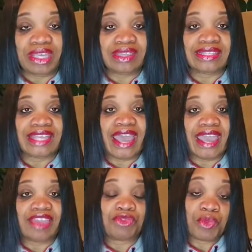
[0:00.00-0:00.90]
be the
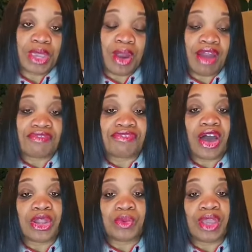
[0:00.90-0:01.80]
day if we are
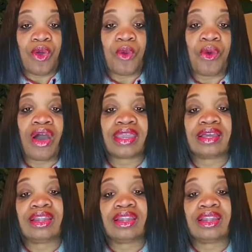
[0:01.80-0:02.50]
following or walking